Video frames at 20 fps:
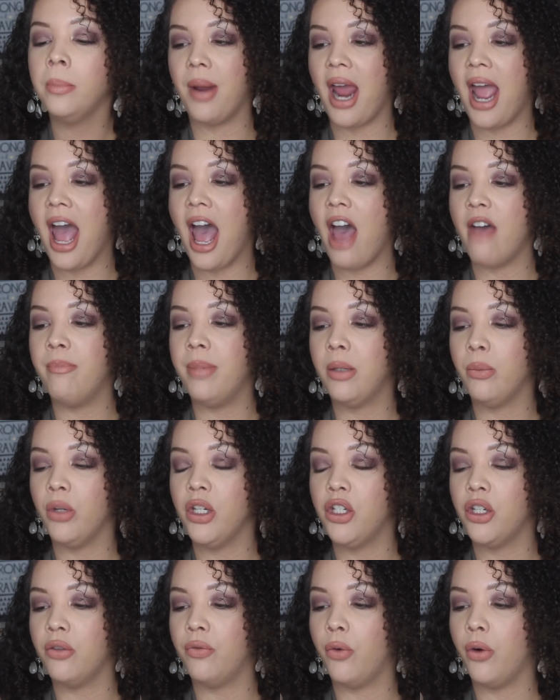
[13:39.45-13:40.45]
but I have been
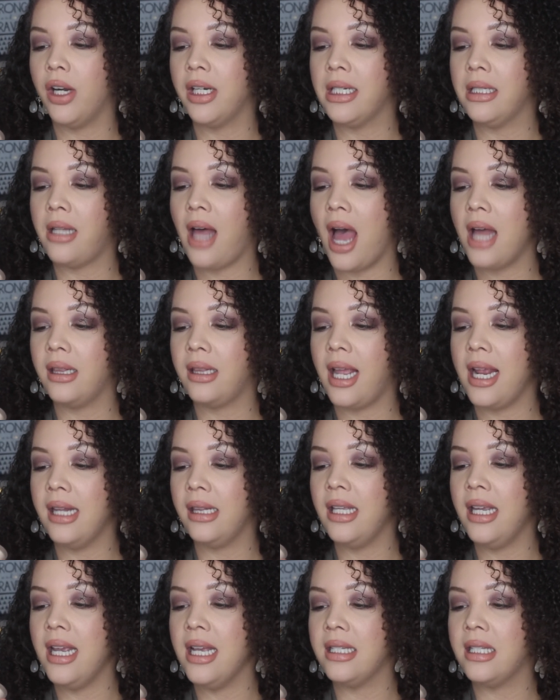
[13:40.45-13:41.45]
reaching for it a lot
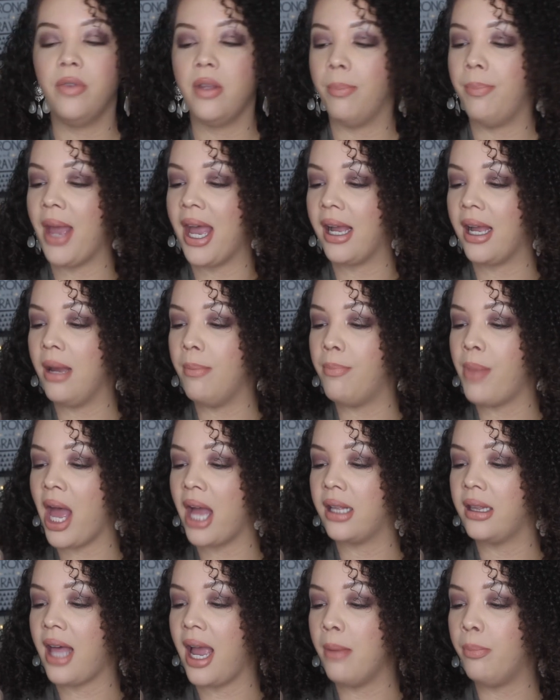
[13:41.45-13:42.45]
lately, is the Becca
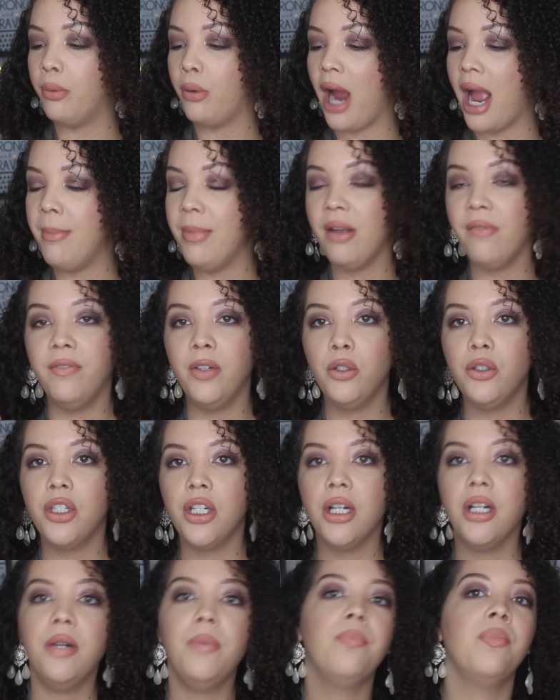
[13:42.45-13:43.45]
Backlight Priming
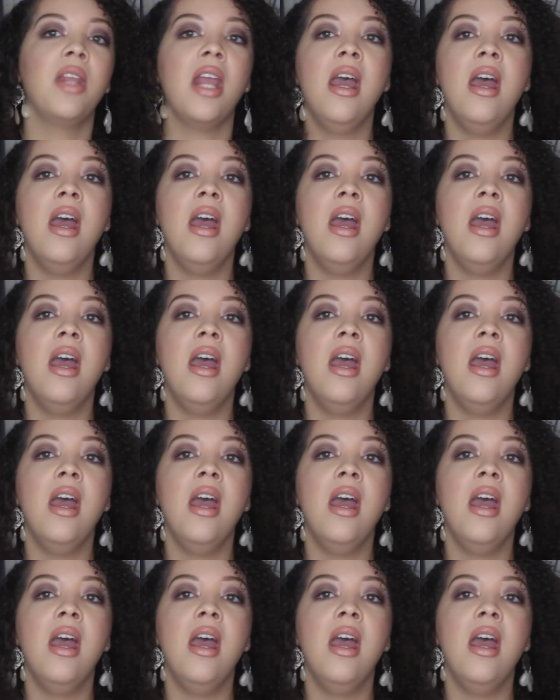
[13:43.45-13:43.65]
Filter.